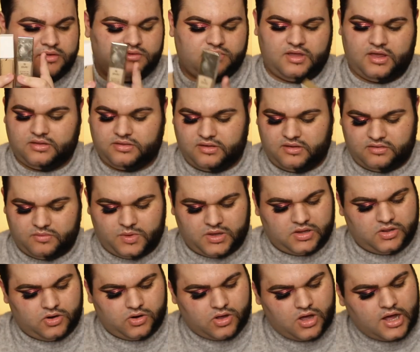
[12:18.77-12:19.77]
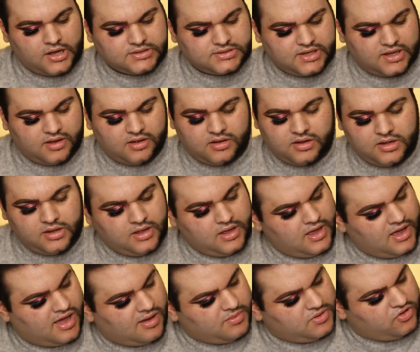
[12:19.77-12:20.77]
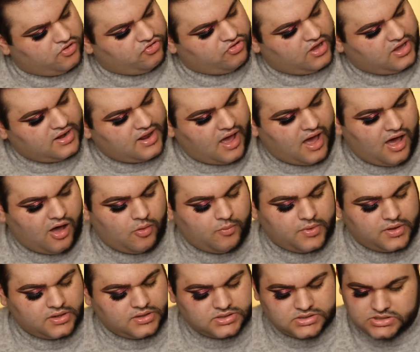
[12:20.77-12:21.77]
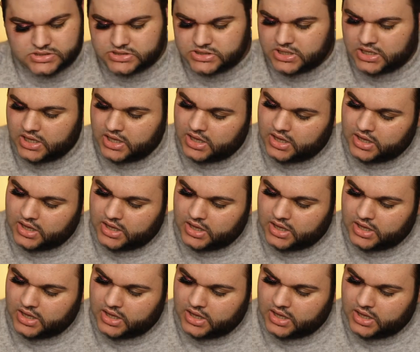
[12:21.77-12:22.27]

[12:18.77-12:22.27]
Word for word: take these and make a little cocktail. I'm in the shade Almond